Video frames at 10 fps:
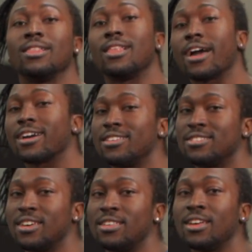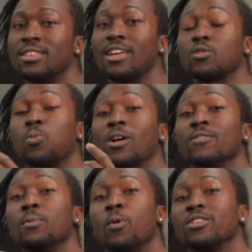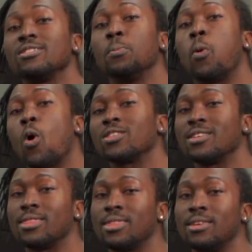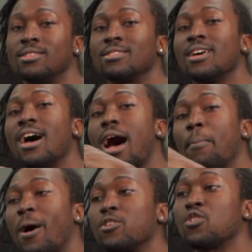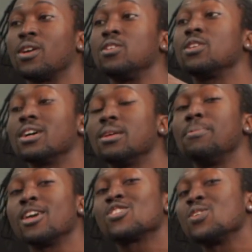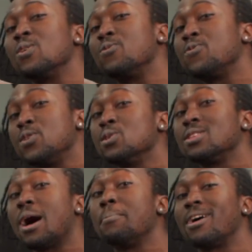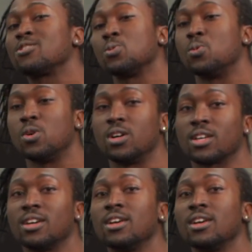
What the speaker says: Like I said, that's one of the most important things about training. You gotta make sure you feel that muscle work.